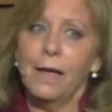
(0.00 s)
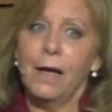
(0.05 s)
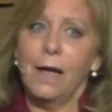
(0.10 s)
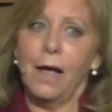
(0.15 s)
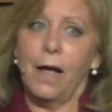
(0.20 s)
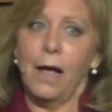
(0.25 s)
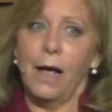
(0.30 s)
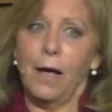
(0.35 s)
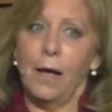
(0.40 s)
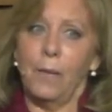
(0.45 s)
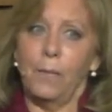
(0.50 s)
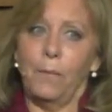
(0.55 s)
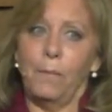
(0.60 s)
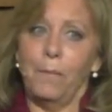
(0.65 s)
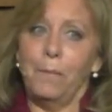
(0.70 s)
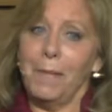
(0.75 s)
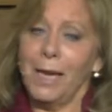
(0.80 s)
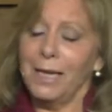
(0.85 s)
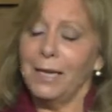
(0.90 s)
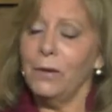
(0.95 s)
um,
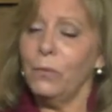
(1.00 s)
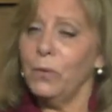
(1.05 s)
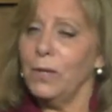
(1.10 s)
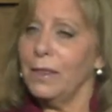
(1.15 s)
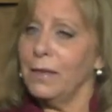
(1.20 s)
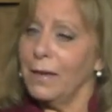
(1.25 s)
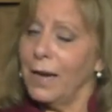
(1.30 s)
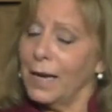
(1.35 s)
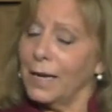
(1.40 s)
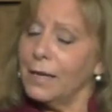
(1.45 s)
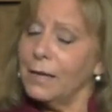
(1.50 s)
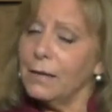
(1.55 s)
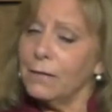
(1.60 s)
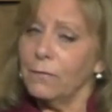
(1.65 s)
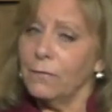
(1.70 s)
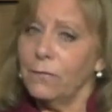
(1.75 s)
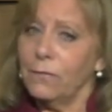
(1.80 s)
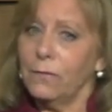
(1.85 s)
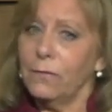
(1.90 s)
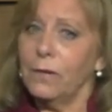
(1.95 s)
many with
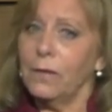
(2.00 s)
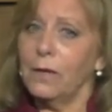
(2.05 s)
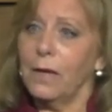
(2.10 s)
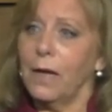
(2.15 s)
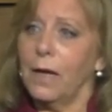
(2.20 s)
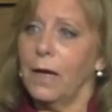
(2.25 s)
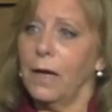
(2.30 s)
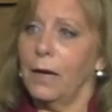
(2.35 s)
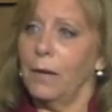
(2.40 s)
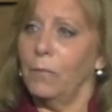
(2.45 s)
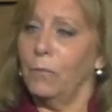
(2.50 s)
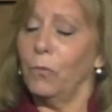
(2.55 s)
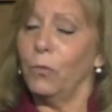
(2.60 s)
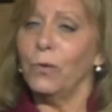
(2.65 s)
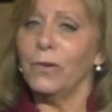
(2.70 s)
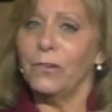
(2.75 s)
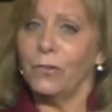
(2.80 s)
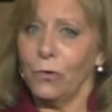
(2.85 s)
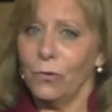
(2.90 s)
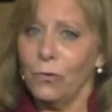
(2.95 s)
negative um,
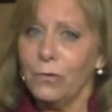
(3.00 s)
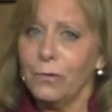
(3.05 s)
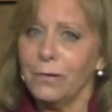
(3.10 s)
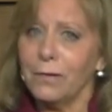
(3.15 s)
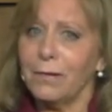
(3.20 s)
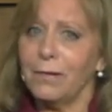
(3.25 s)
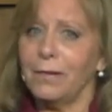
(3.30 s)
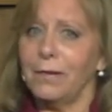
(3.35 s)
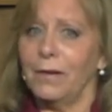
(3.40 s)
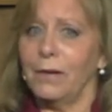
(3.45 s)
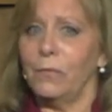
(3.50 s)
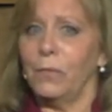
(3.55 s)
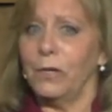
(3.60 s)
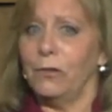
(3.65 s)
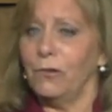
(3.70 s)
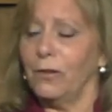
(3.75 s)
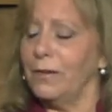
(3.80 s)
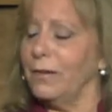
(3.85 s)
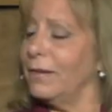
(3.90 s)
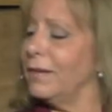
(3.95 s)
results, yeah.
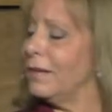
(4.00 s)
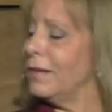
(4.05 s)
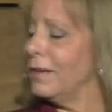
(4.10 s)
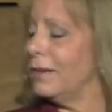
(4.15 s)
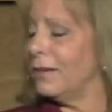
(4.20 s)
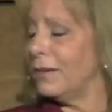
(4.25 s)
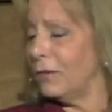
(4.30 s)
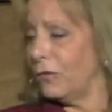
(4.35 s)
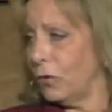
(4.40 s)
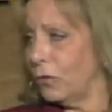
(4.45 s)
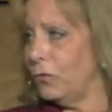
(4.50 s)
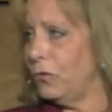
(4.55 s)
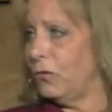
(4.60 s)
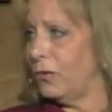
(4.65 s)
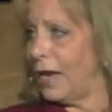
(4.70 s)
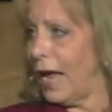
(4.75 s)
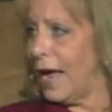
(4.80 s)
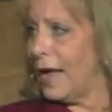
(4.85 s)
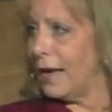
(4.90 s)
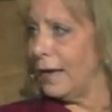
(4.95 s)
which is so
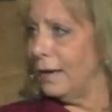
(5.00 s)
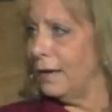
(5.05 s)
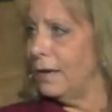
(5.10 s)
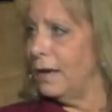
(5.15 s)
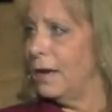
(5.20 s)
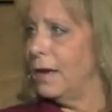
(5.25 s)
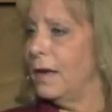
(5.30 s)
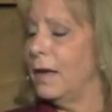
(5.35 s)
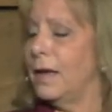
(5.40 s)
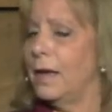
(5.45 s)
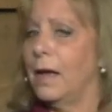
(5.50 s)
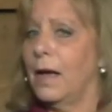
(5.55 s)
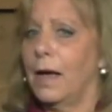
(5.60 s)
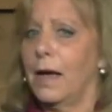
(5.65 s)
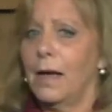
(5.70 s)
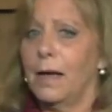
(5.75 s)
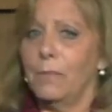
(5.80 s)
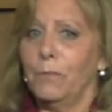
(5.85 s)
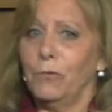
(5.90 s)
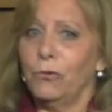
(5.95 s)
sad. Yeah.
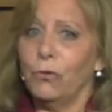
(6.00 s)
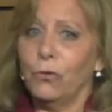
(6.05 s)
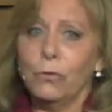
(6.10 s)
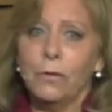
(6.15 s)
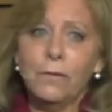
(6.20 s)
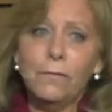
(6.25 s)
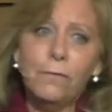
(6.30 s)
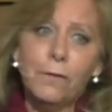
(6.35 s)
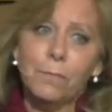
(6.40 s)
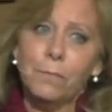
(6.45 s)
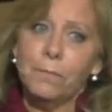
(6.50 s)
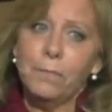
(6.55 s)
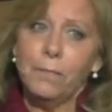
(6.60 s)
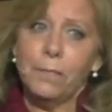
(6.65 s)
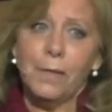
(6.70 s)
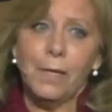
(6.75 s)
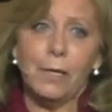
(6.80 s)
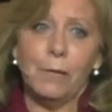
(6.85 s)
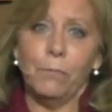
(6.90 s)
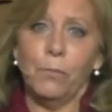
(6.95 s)
Um, two of them
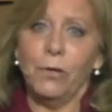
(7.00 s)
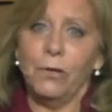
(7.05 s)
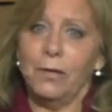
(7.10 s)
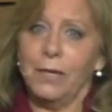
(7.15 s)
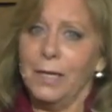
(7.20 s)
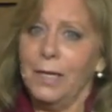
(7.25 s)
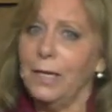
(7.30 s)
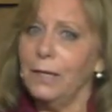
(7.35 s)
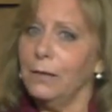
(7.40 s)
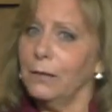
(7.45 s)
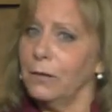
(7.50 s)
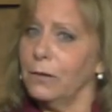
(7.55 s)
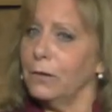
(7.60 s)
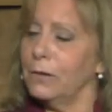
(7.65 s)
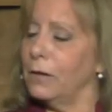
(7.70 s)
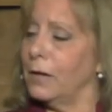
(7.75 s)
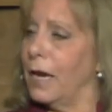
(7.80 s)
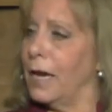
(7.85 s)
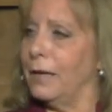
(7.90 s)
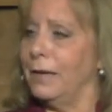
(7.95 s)
in
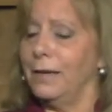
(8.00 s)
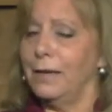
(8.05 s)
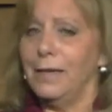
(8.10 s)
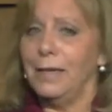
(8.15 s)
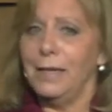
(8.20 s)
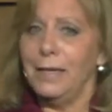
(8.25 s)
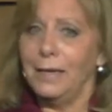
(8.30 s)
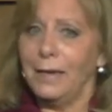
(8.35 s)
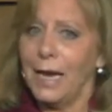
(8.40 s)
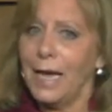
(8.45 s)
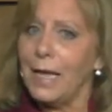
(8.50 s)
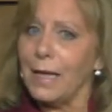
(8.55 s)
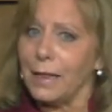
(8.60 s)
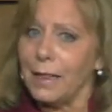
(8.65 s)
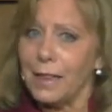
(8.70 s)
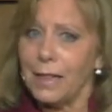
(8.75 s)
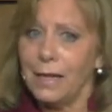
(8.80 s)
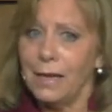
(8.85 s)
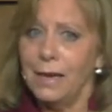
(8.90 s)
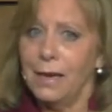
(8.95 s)
particular ended in
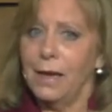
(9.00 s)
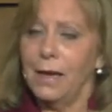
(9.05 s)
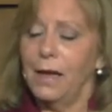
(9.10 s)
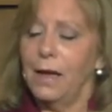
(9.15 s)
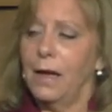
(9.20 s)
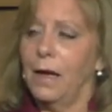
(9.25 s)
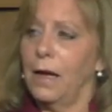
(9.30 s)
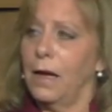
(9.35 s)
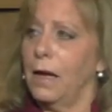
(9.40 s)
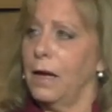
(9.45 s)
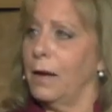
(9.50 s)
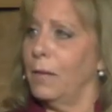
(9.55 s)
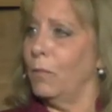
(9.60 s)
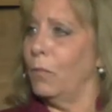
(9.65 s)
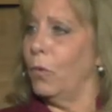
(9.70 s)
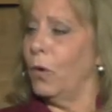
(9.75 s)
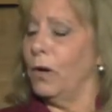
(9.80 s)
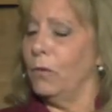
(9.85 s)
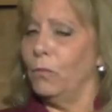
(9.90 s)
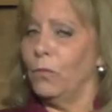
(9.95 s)
death. Wow.
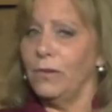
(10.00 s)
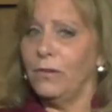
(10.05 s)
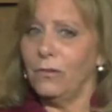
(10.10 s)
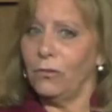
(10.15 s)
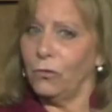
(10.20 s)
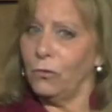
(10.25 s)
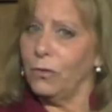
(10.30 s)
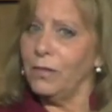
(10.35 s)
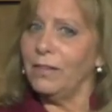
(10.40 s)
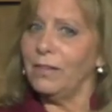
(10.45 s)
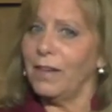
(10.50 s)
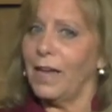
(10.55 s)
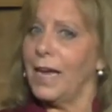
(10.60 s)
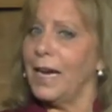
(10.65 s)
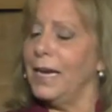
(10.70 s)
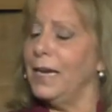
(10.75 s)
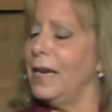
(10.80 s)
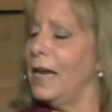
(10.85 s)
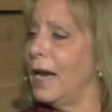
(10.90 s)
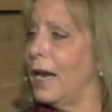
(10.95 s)
Um, one was
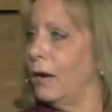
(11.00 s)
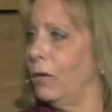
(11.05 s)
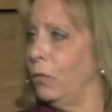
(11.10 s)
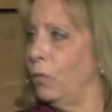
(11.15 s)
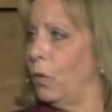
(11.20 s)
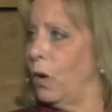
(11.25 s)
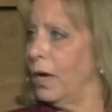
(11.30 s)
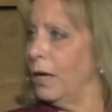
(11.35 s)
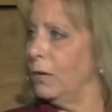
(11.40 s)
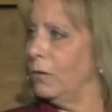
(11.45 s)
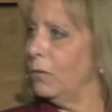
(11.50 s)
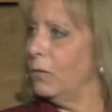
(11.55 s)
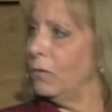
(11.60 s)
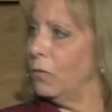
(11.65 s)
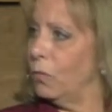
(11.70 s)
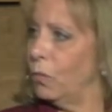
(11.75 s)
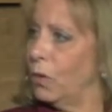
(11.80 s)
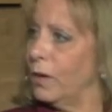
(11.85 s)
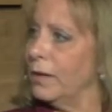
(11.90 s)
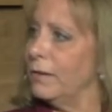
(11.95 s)
suicide, and one
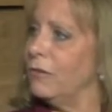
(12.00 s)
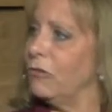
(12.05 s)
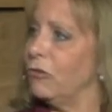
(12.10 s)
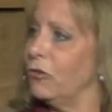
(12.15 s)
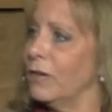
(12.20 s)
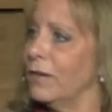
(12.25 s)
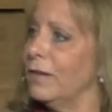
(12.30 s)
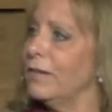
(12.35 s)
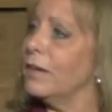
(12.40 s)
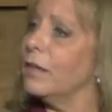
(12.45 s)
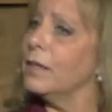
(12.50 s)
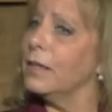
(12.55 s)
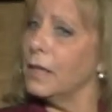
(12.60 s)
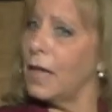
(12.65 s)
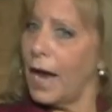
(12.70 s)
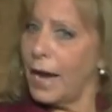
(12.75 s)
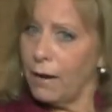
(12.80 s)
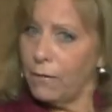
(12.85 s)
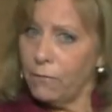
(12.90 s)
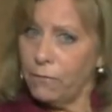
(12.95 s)
was just a
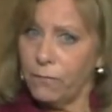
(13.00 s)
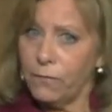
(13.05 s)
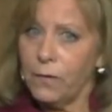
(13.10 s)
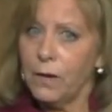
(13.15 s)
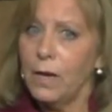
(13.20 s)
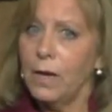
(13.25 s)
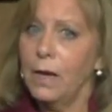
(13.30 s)
life